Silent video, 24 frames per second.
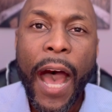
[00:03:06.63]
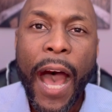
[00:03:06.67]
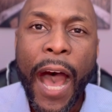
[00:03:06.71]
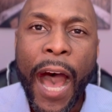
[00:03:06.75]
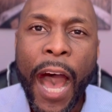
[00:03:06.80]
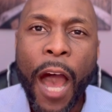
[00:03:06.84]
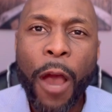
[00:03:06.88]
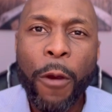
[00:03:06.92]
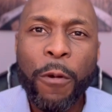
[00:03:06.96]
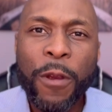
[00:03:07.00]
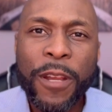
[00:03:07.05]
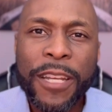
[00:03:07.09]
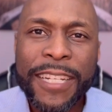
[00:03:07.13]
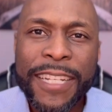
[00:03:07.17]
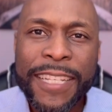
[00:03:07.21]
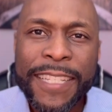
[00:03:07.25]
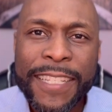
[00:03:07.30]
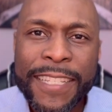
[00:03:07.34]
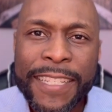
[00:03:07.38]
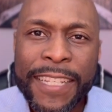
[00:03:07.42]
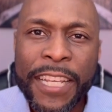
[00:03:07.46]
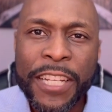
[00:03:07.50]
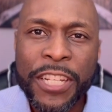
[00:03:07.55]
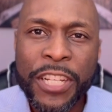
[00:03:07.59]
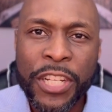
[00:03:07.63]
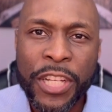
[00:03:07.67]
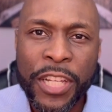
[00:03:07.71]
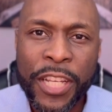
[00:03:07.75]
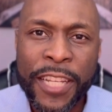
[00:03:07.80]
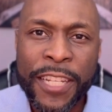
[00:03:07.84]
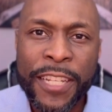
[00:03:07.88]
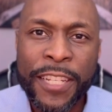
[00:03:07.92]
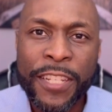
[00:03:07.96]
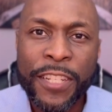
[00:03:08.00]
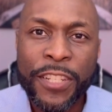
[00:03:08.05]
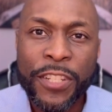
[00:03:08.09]
our
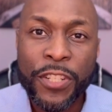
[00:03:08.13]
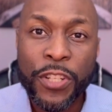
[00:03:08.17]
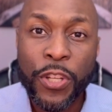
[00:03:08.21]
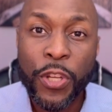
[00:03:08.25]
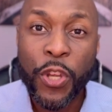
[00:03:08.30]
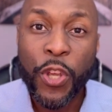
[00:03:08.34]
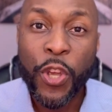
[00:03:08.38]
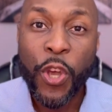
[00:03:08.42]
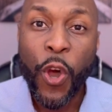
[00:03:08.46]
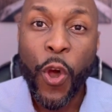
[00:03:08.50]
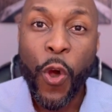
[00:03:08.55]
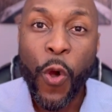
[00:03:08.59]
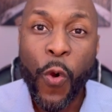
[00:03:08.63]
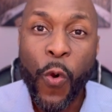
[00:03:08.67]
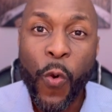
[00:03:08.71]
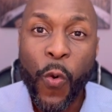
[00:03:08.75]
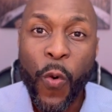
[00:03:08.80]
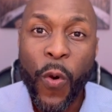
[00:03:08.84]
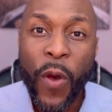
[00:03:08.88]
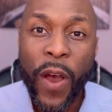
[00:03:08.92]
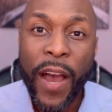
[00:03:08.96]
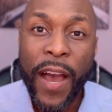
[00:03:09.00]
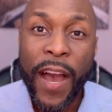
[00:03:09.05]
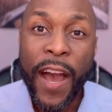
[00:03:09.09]
decision to go